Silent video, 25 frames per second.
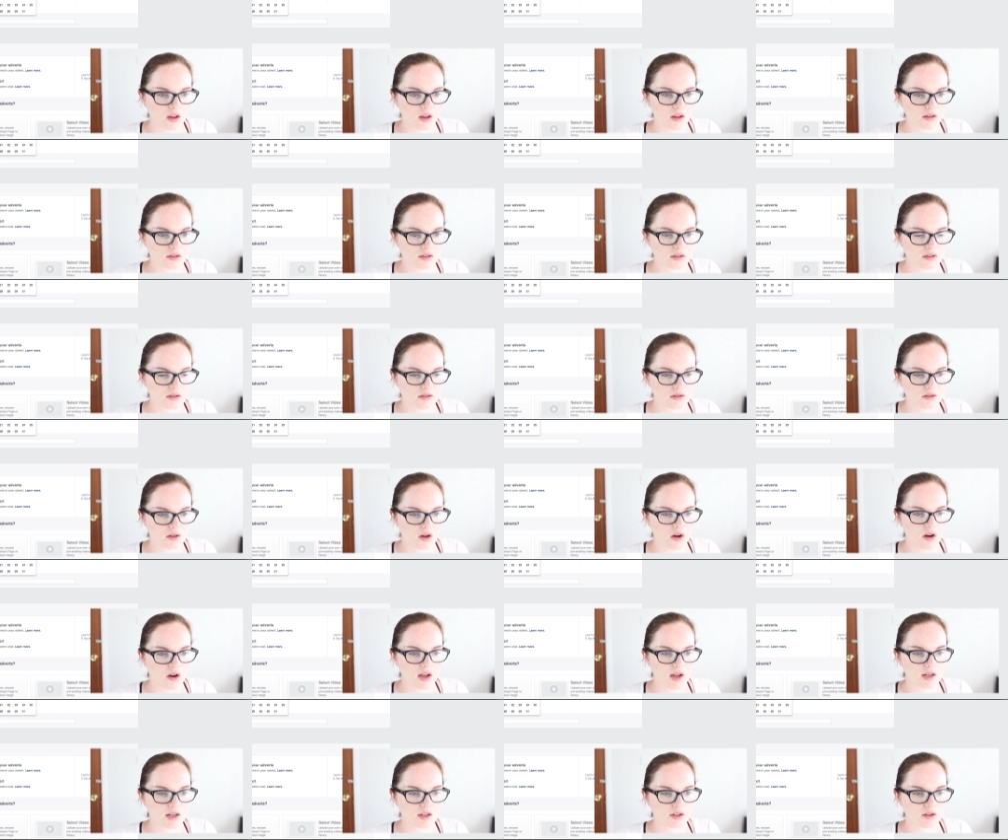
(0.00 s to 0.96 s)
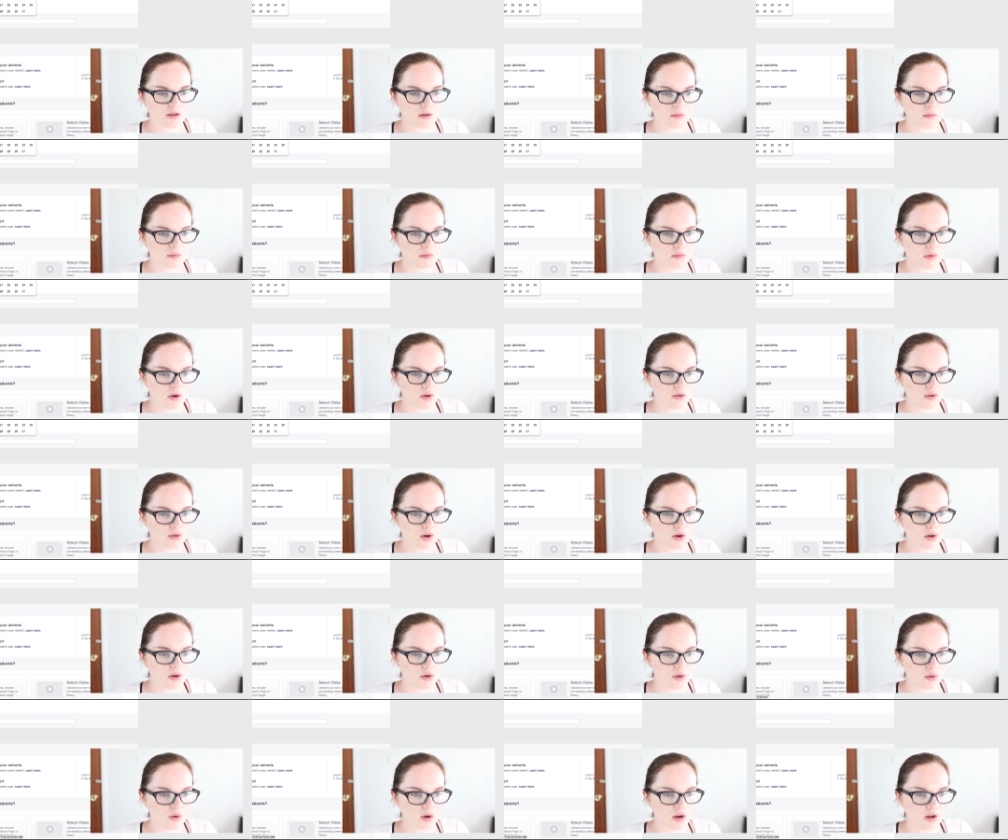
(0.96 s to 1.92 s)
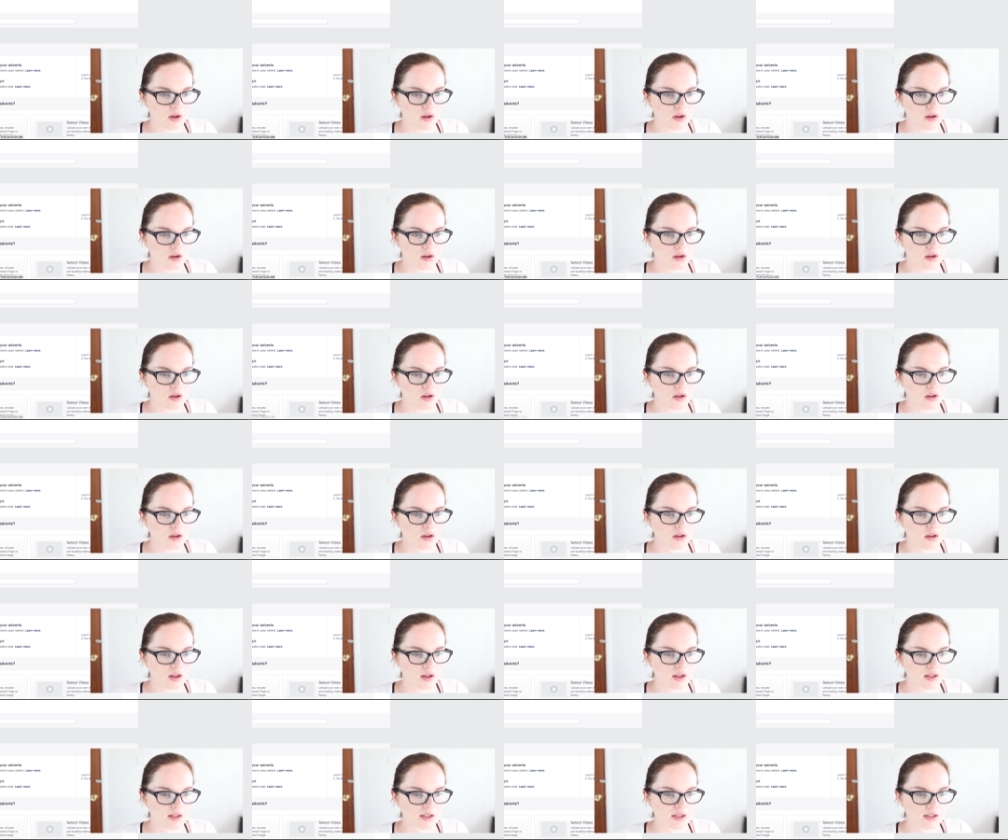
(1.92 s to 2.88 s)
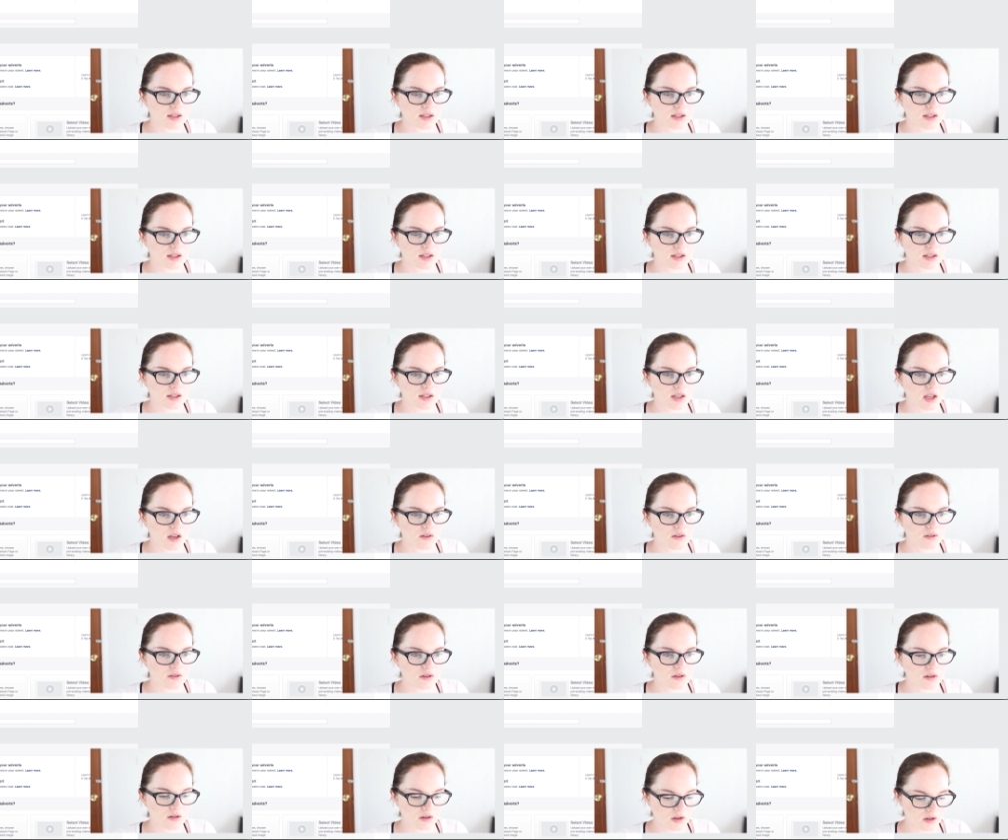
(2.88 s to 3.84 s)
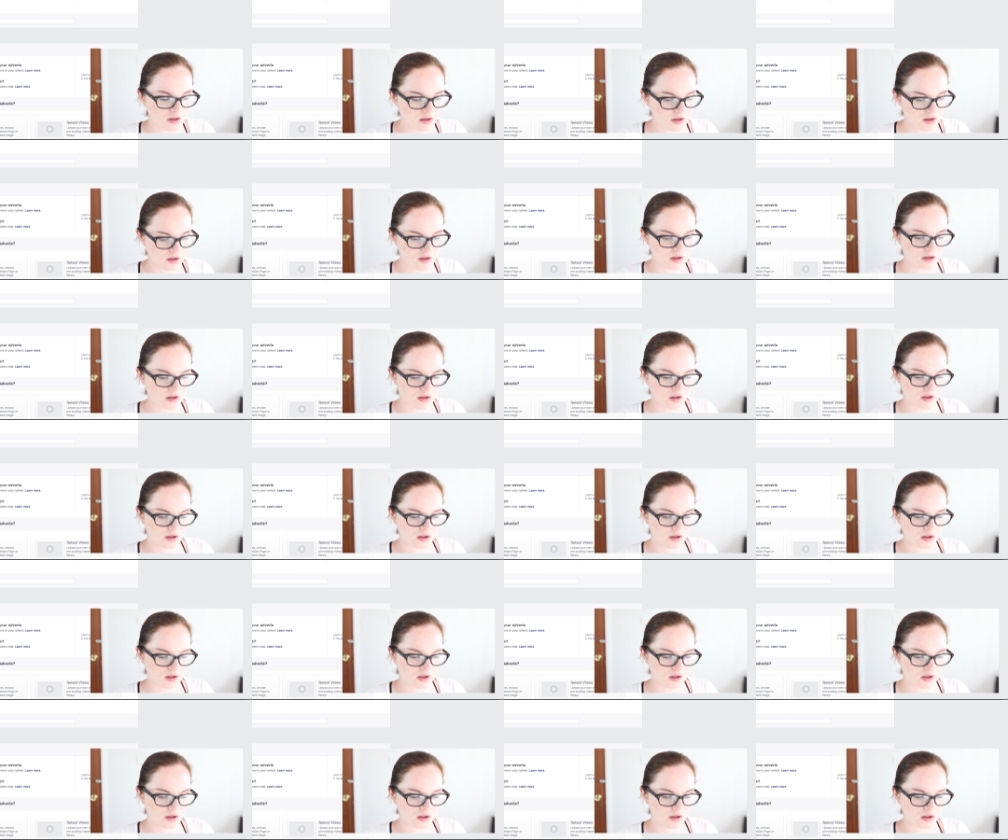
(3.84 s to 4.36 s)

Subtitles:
I'll start it tomorrow at 7, I think.